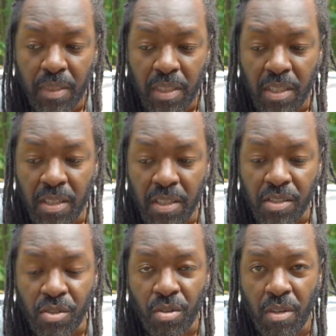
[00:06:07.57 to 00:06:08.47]

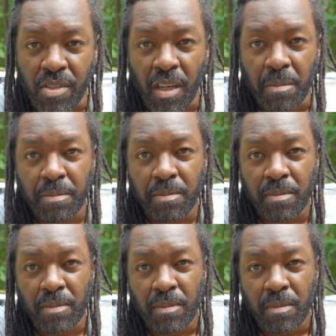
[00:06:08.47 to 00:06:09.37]
it's a toss-up.
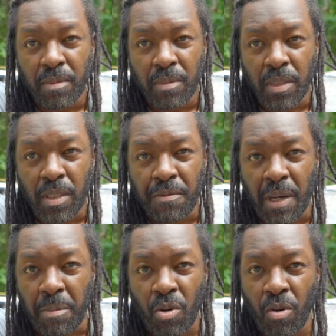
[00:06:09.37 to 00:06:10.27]
If
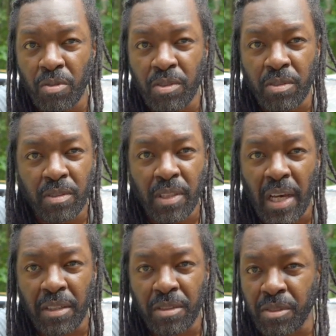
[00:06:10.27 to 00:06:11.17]
I'm going down to